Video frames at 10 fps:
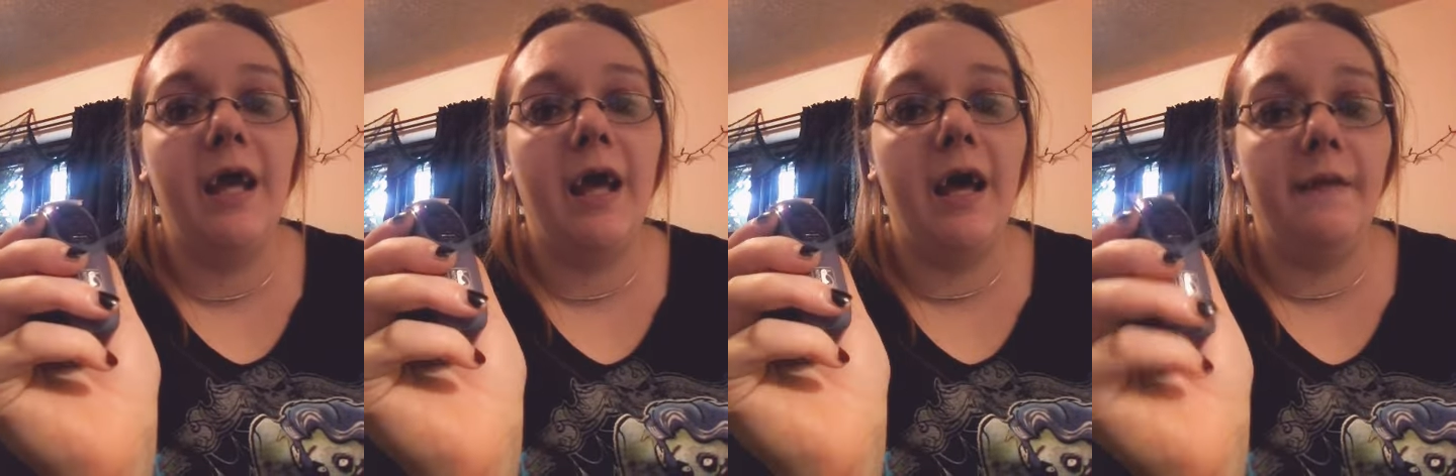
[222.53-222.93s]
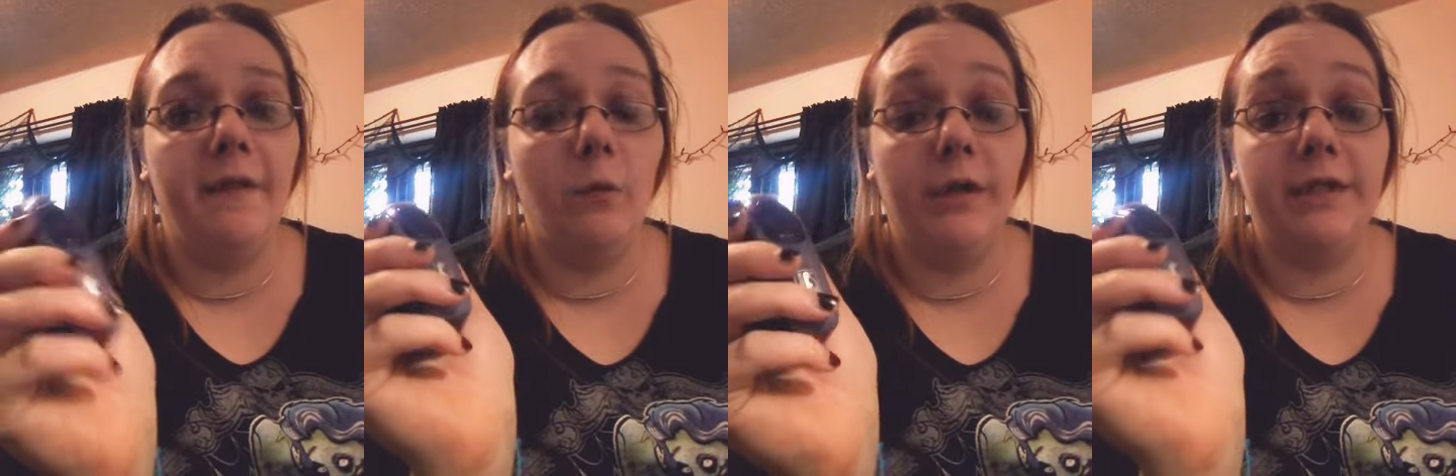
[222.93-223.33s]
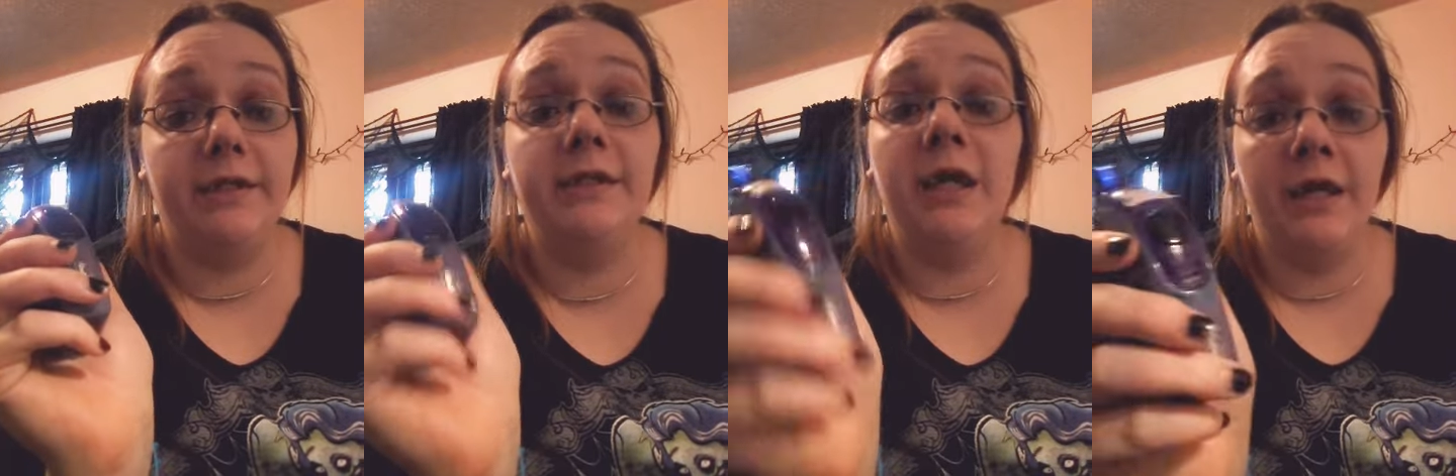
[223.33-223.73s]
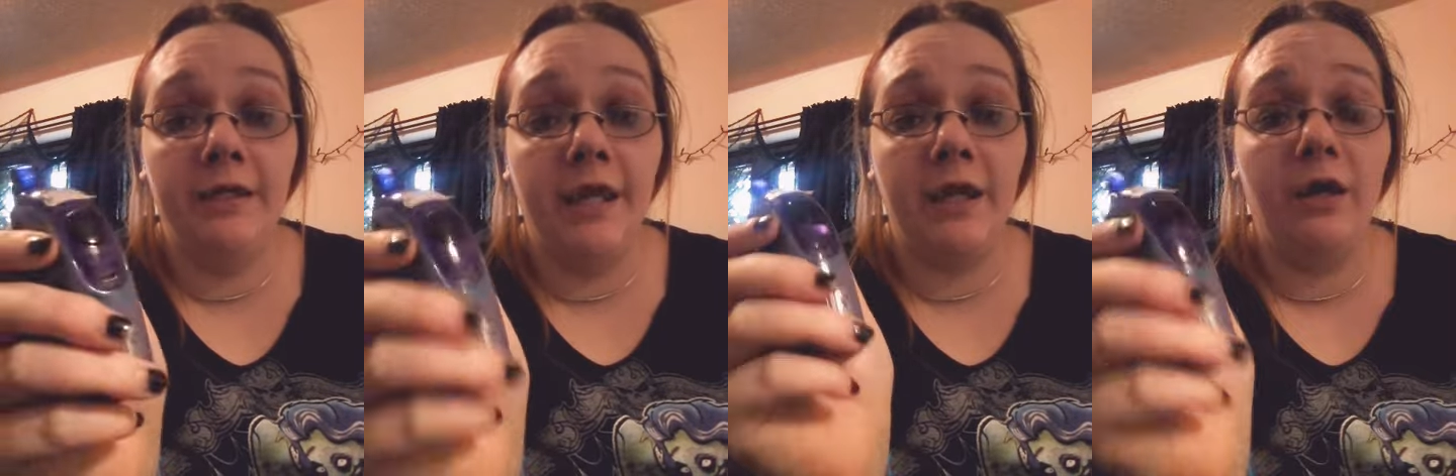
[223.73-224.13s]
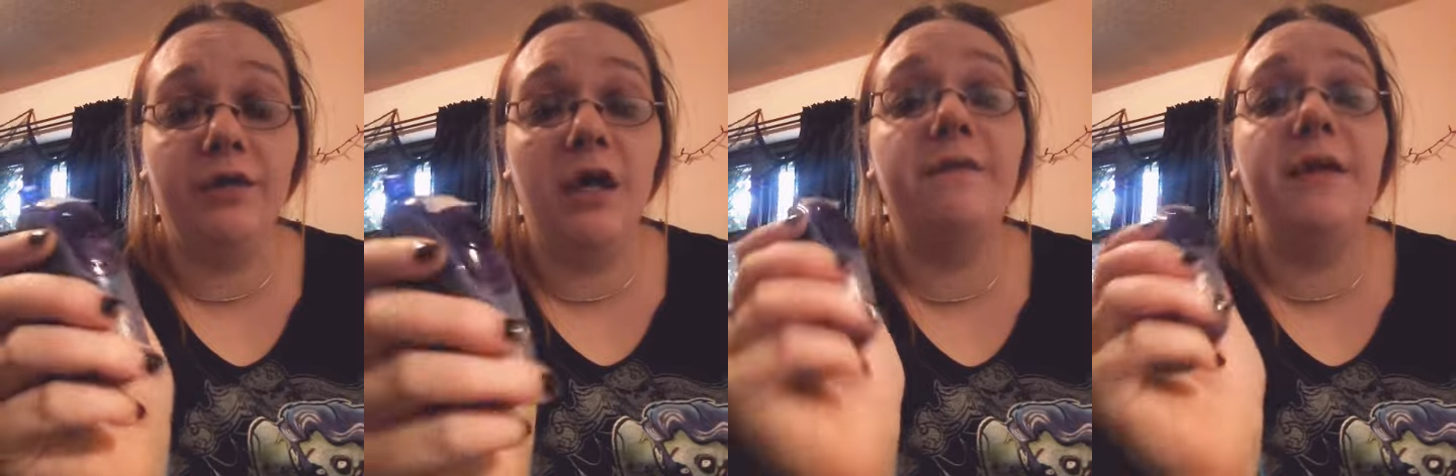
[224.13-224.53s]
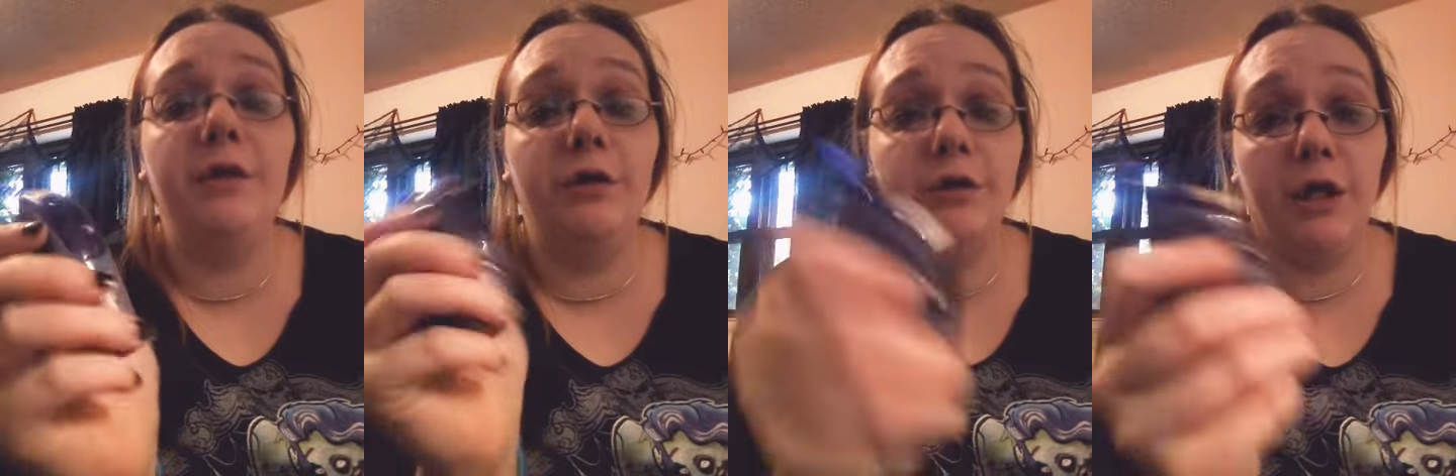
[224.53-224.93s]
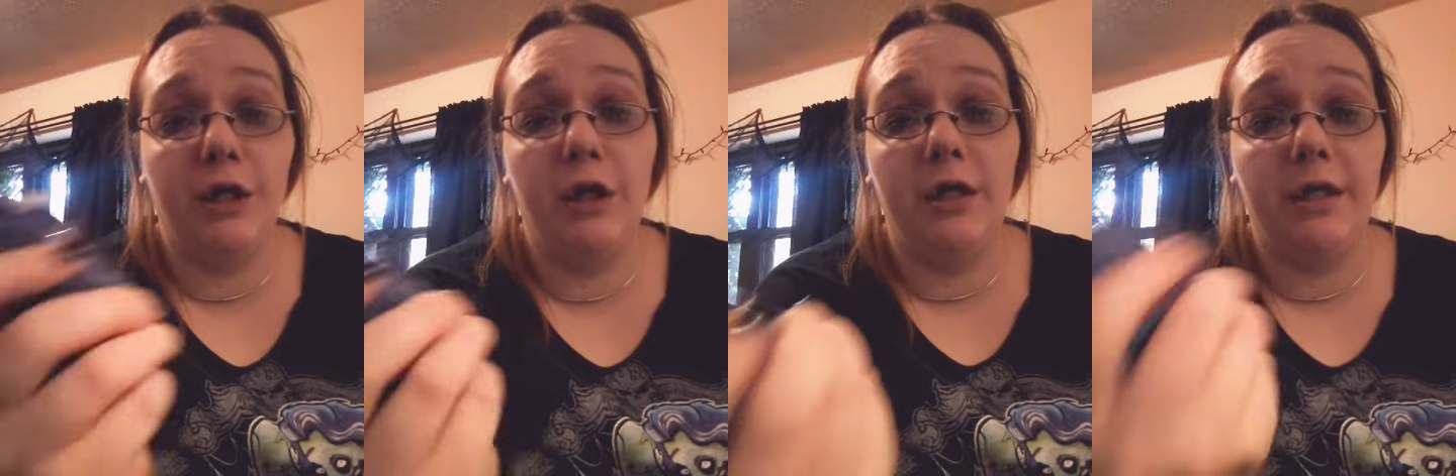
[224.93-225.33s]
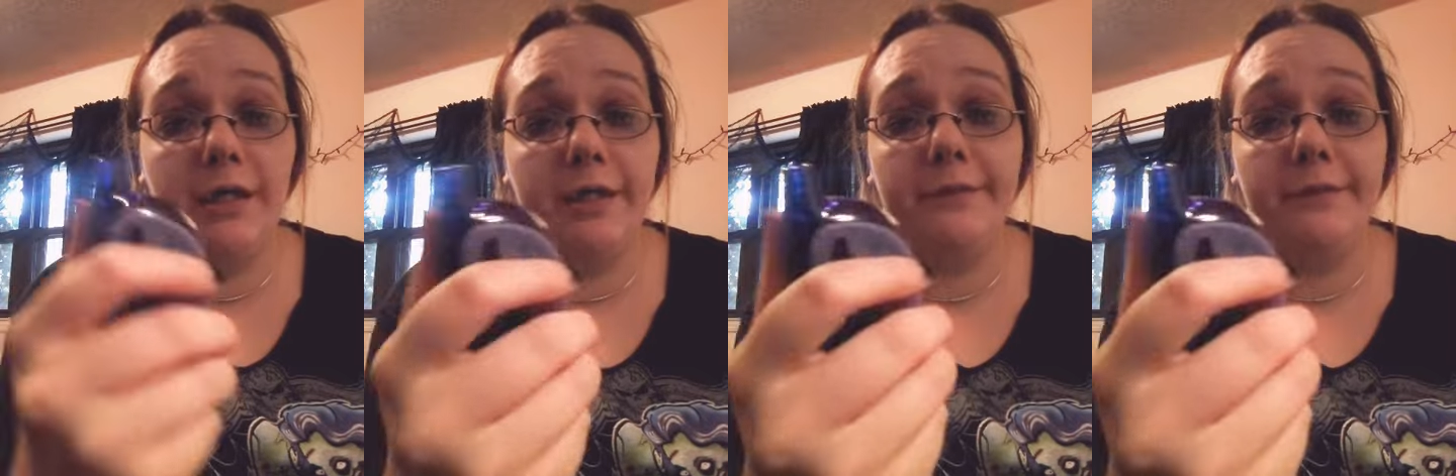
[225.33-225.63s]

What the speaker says: and then when it's done and goes off, then you can turn on and hit it.